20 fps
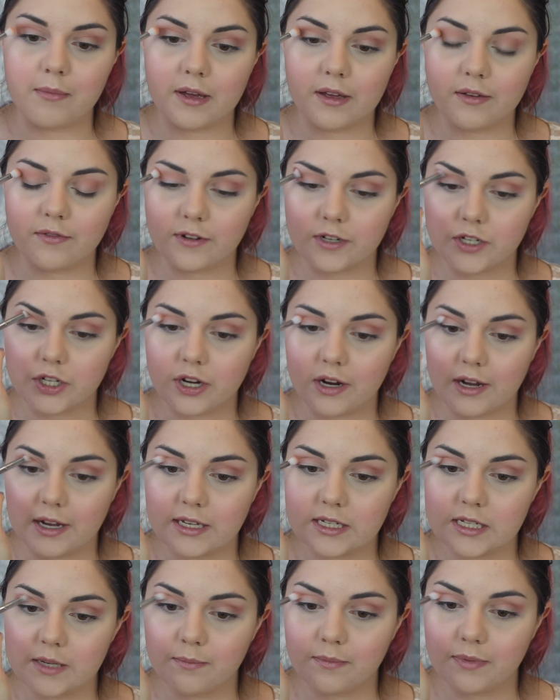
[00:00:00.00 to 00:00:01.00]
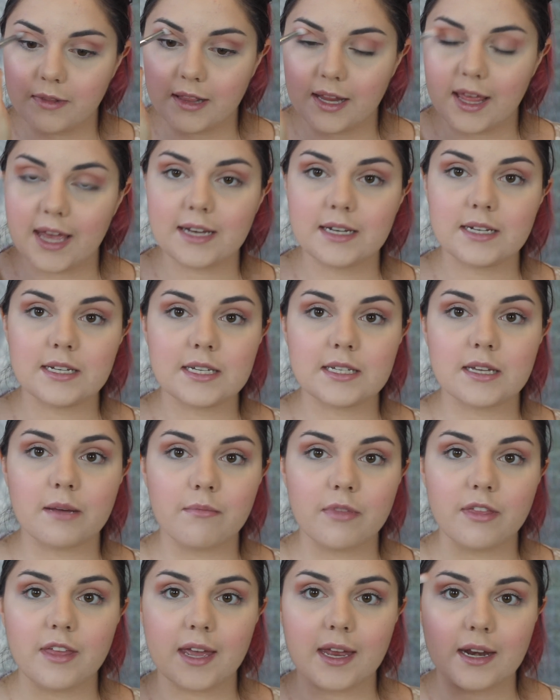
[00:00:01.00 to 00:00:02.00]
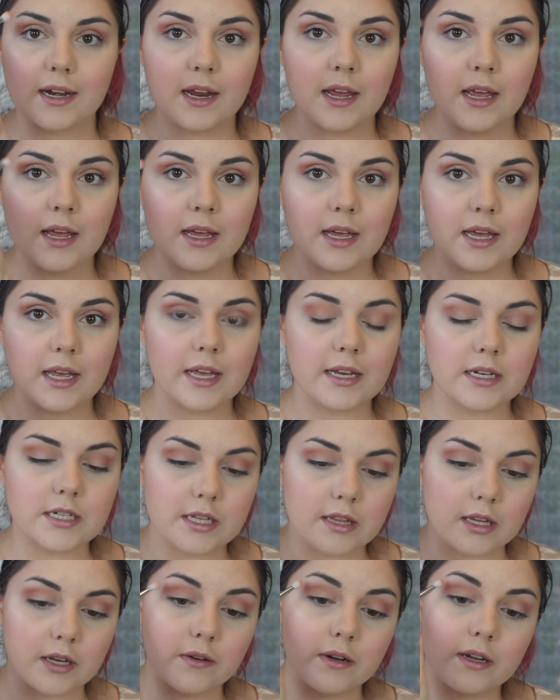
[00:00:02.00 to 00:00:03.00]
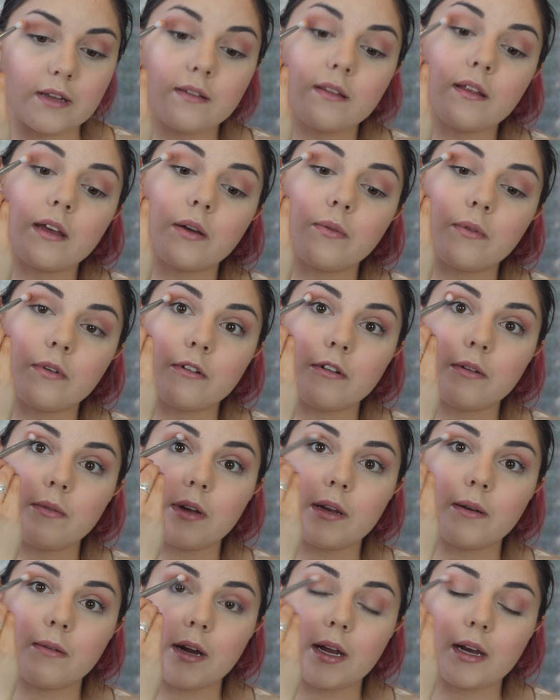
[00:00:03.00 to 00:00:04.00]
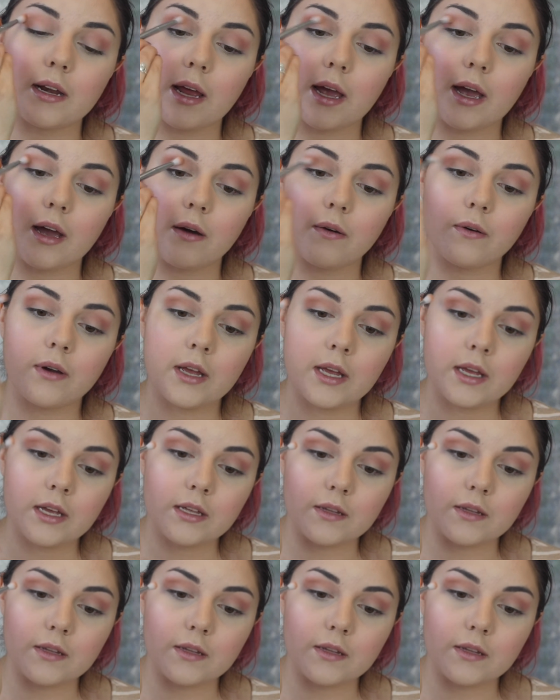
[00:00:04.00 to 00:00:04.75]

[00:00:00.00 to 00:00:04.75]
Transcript: But if you're trying to blend something into the crease like we're doing right now,